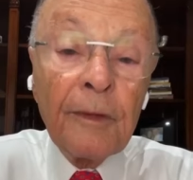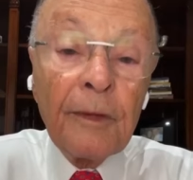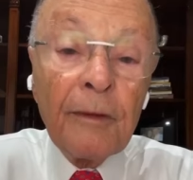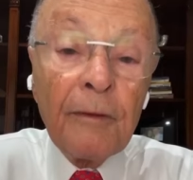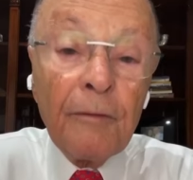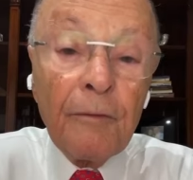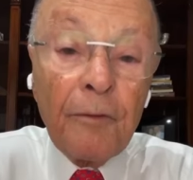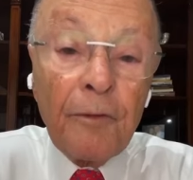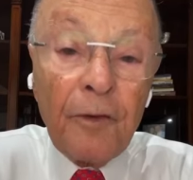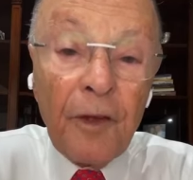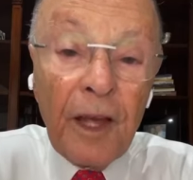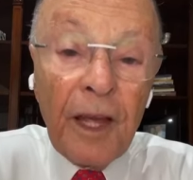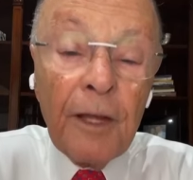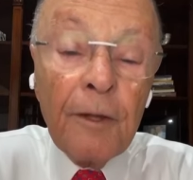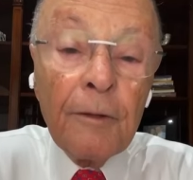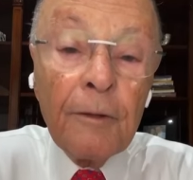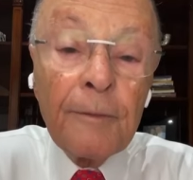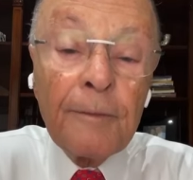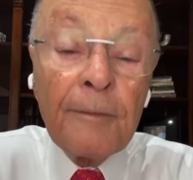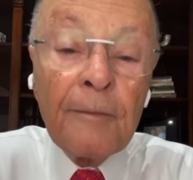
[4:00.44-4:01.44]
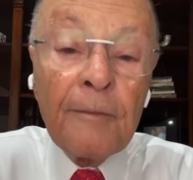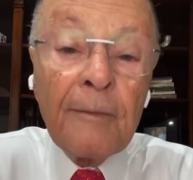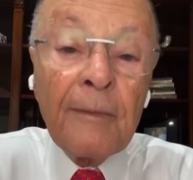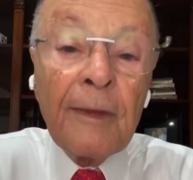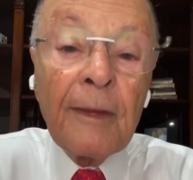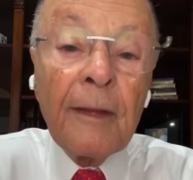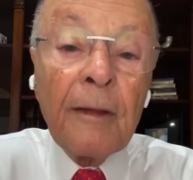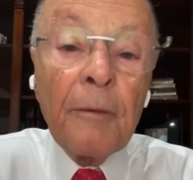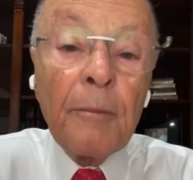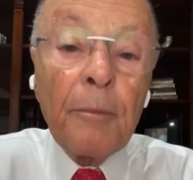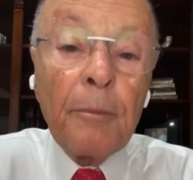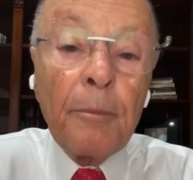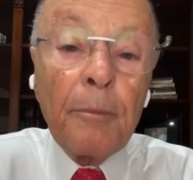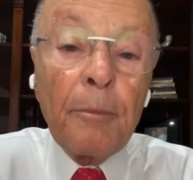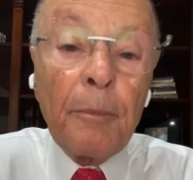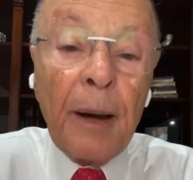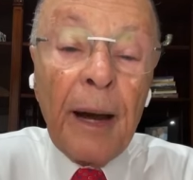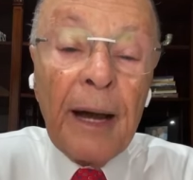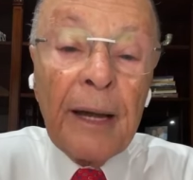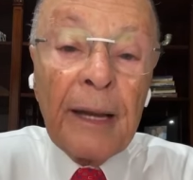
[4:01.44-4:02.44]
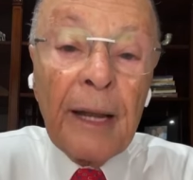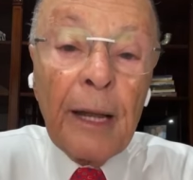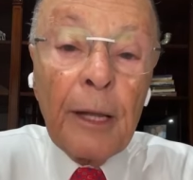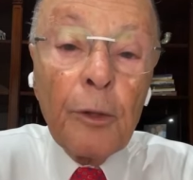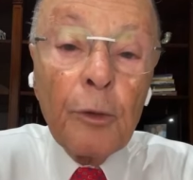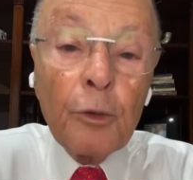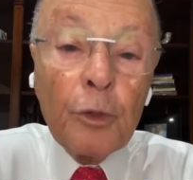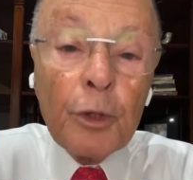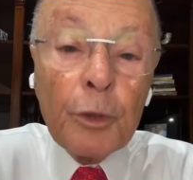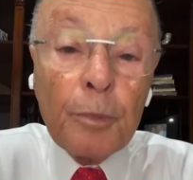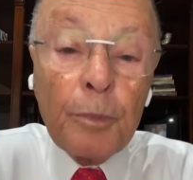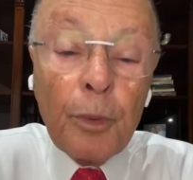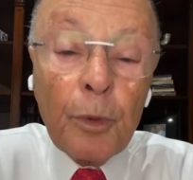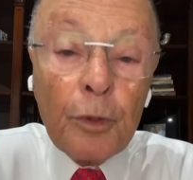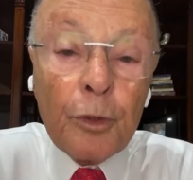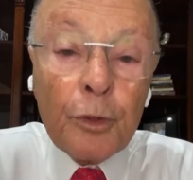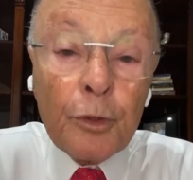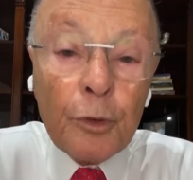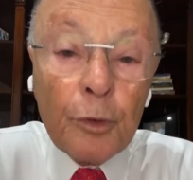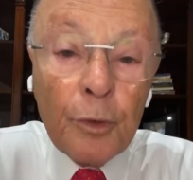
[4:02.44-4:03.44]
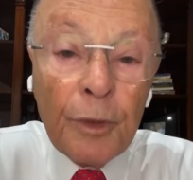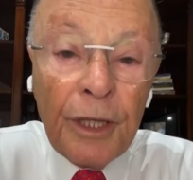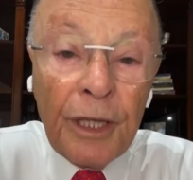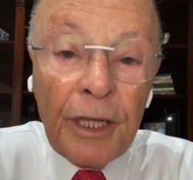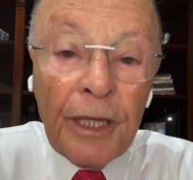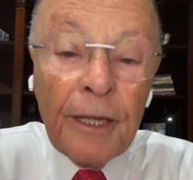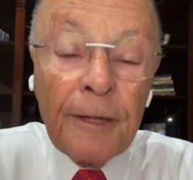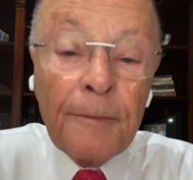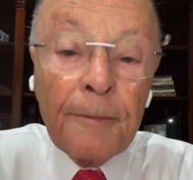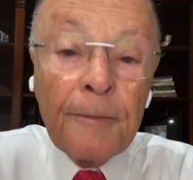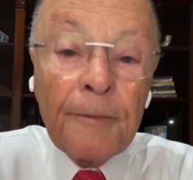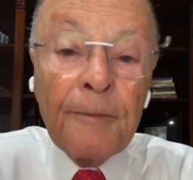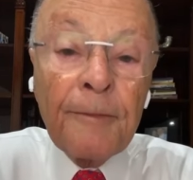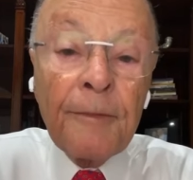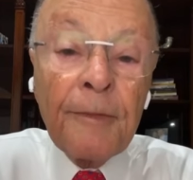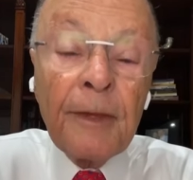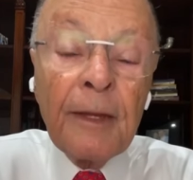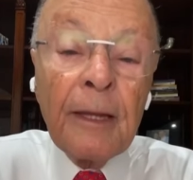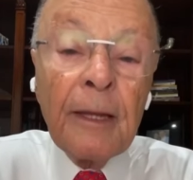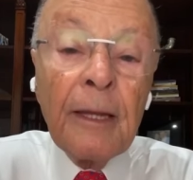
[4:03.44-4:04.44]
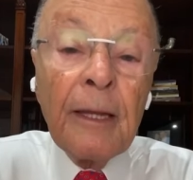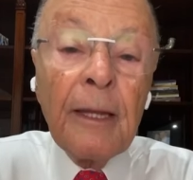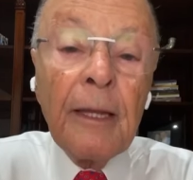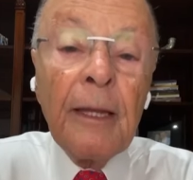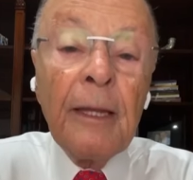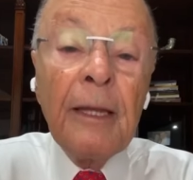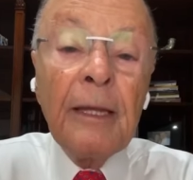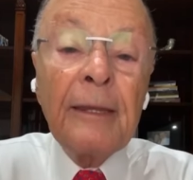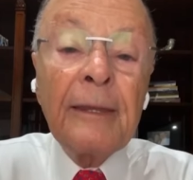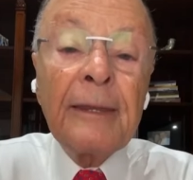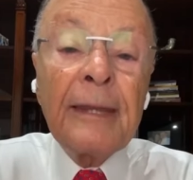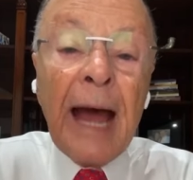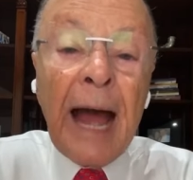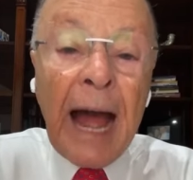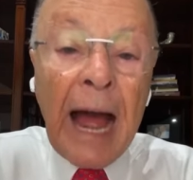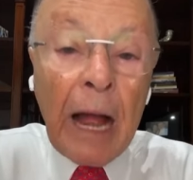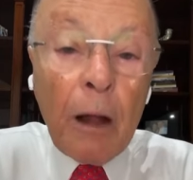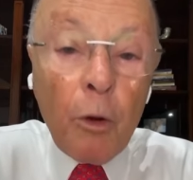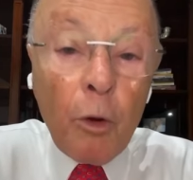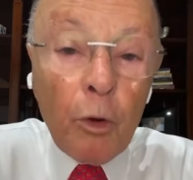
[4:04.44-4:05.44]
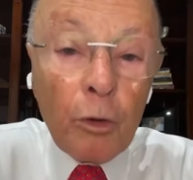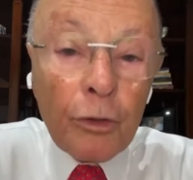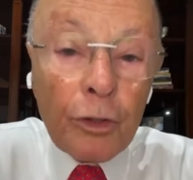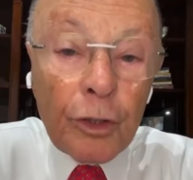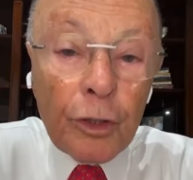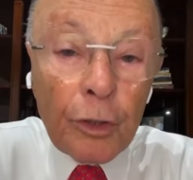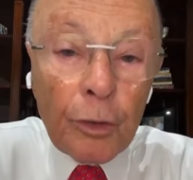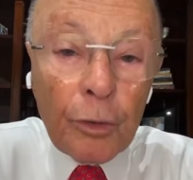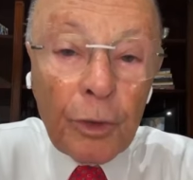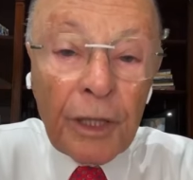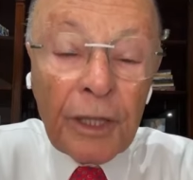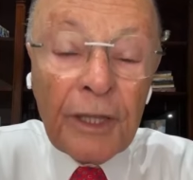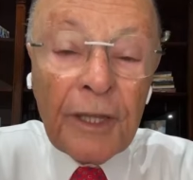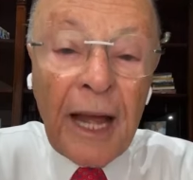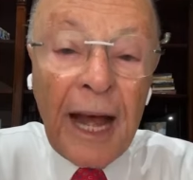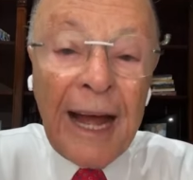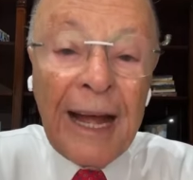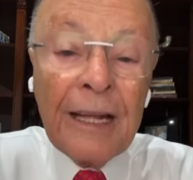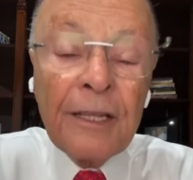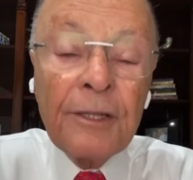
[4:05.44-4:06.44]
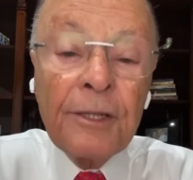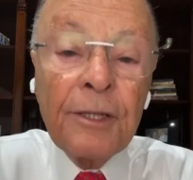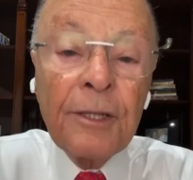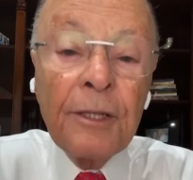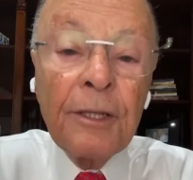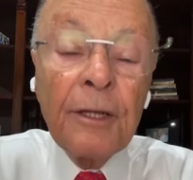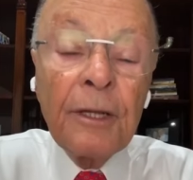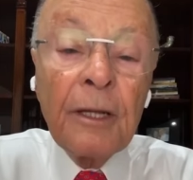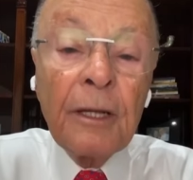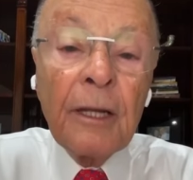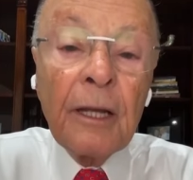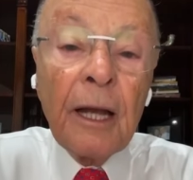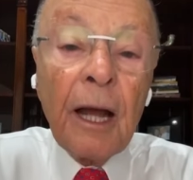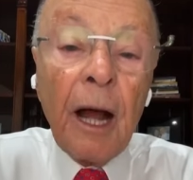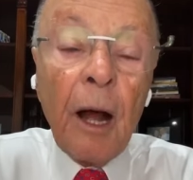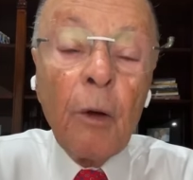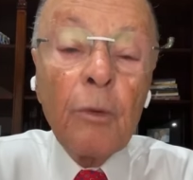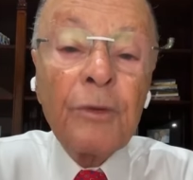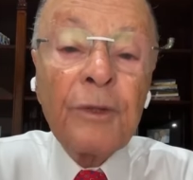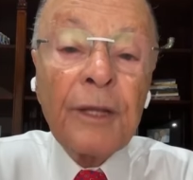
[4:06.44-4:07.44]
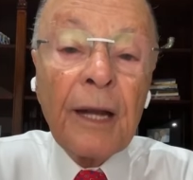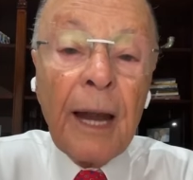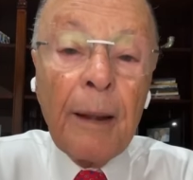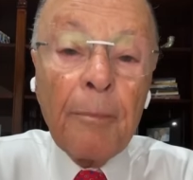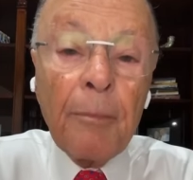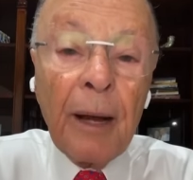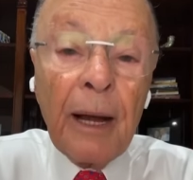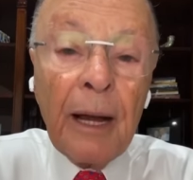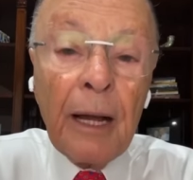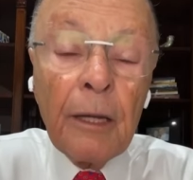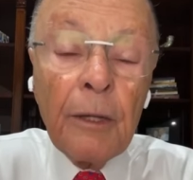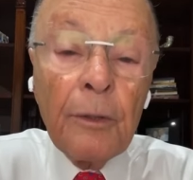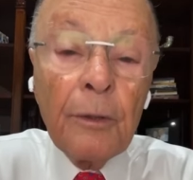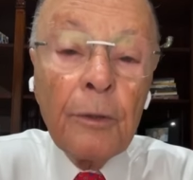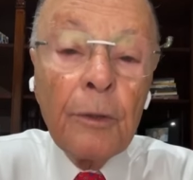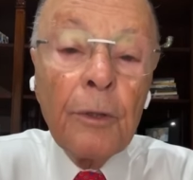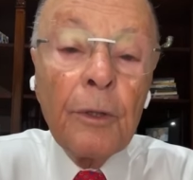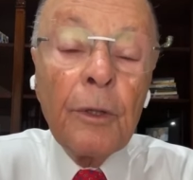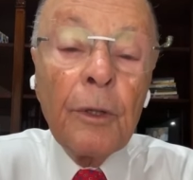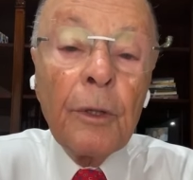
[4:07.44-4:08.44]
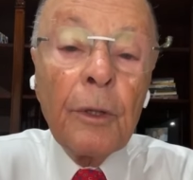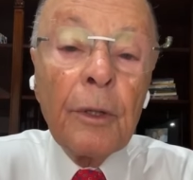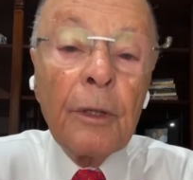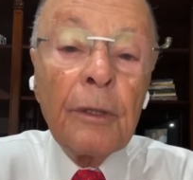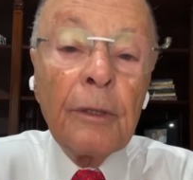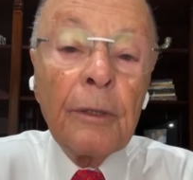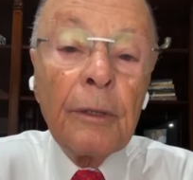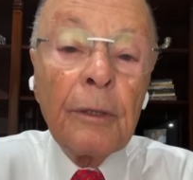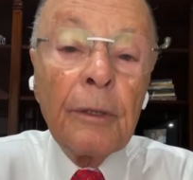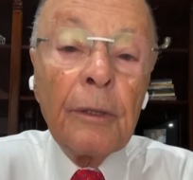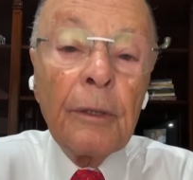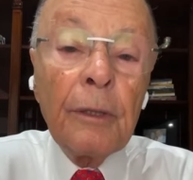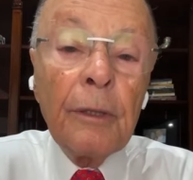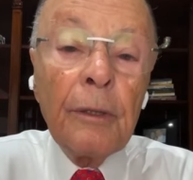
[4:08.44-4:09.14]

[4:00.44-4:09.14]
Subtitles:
came to possess us and to continue through us the work